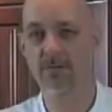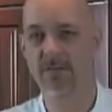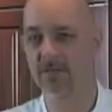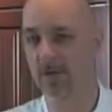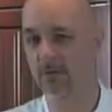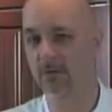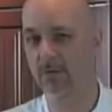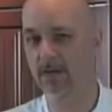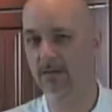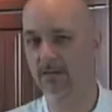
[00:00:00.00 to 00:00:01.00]
Stop
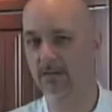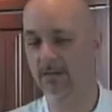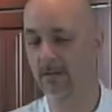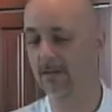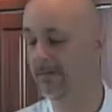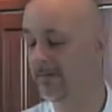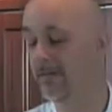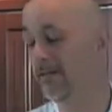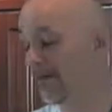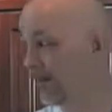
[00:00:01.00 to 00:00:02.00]
going out. I hate to
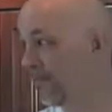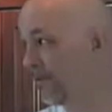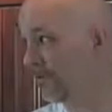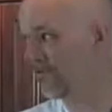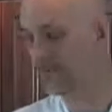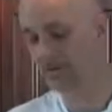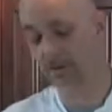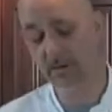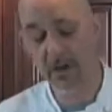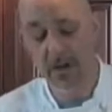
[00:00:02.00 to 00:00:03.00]
say it because I work in restaurants,